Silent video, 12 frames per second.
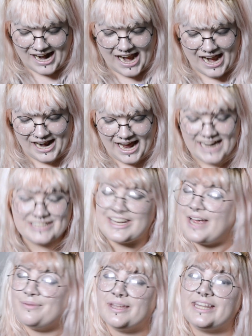
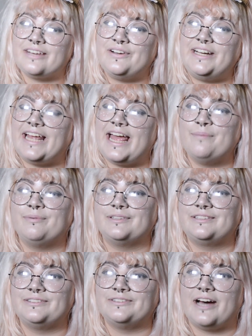actually I'm not really
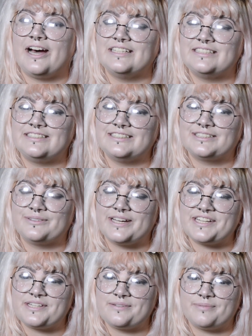able to answer this
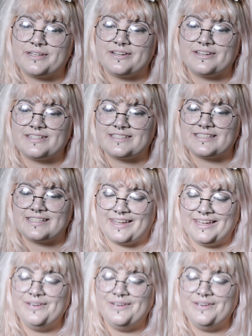question because